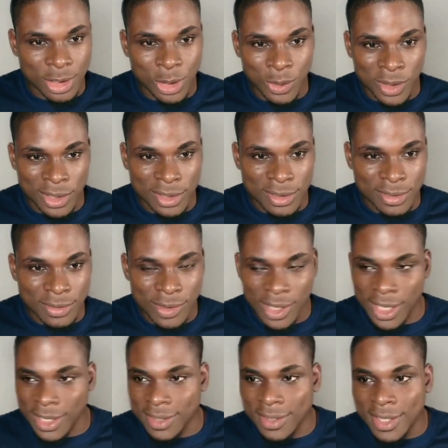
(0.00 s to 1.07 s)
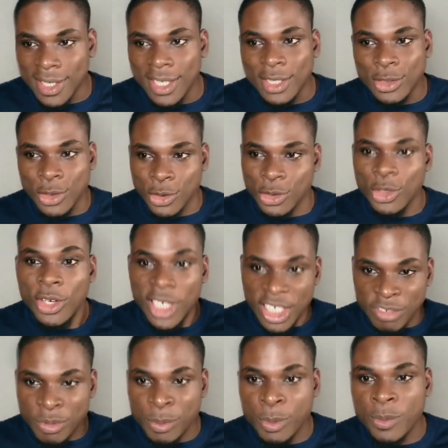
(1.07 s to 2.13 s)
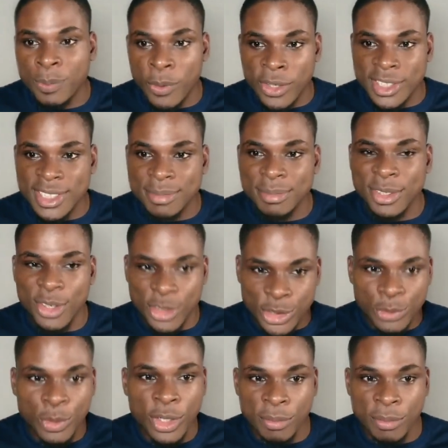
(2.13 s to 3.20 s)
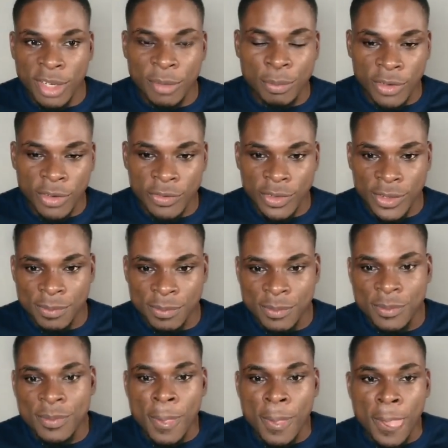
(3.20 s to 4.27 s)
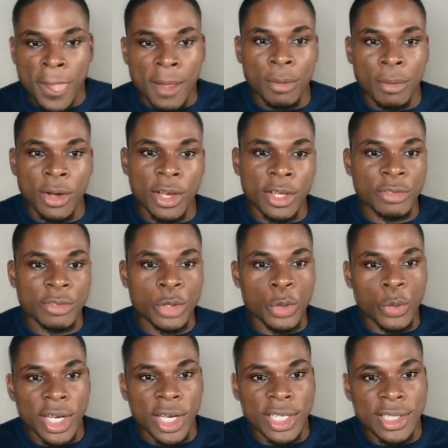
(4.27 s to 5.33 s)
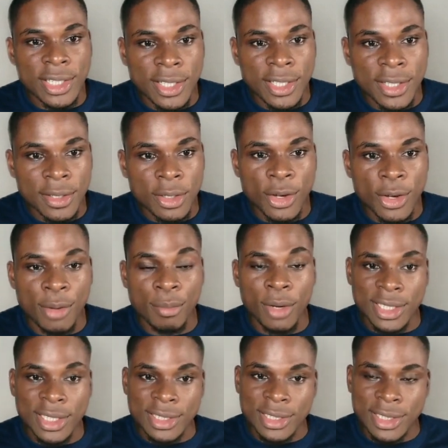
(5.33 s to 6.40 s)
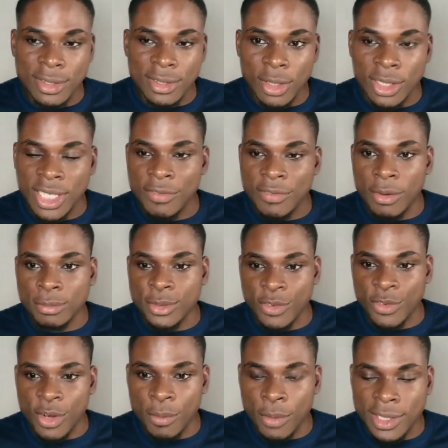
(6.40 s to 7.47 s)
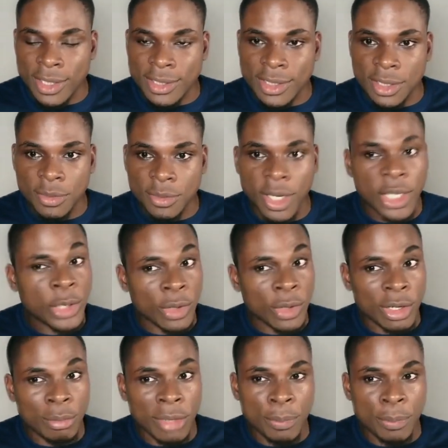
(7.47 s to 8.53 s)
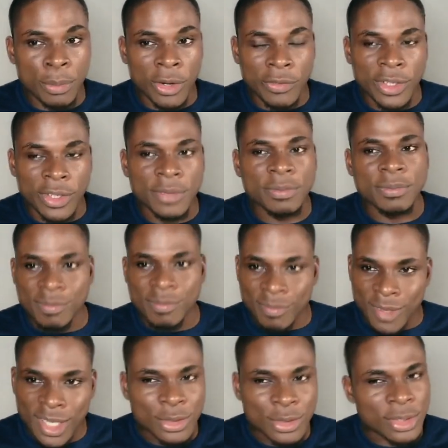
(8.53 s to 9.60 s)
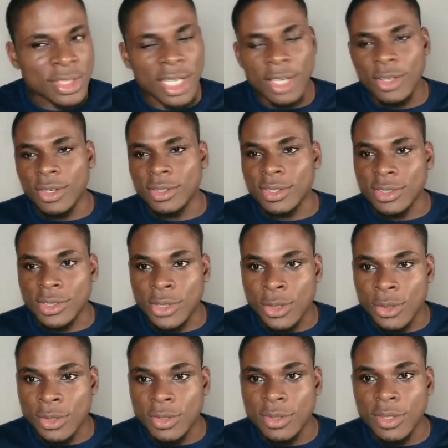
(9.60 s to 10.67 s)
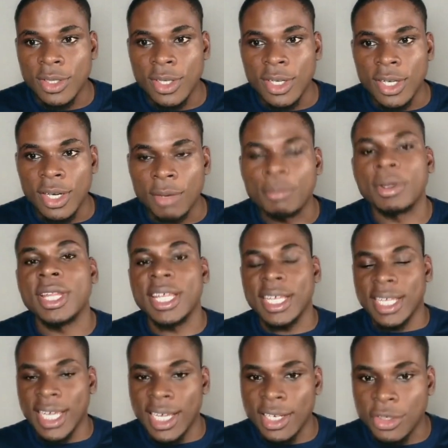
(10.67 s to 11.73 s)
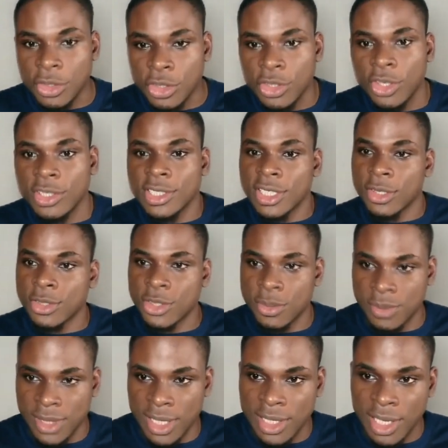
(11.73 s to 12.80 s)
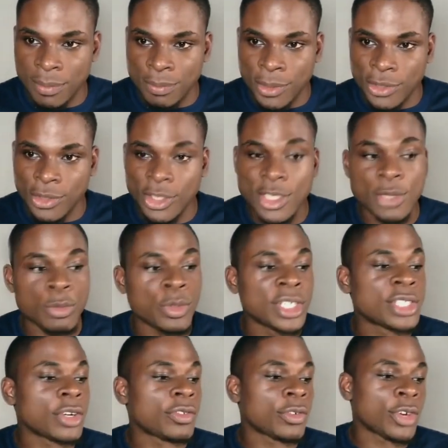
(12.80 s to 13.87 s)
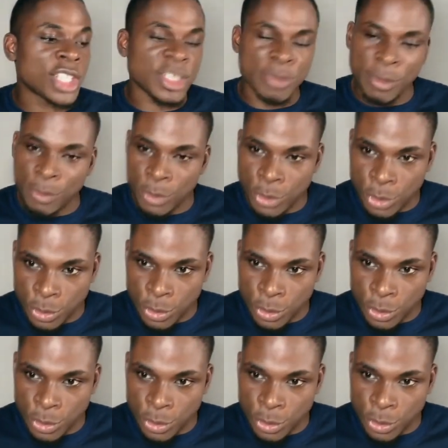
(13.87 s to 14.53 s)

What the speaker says: it, right? So you don't give people poison because you want to make profit. But if you were in the commodity, other forms of commodity, and you want to make profit, totally understood. But again, you don't sell substandard product, which of course people do.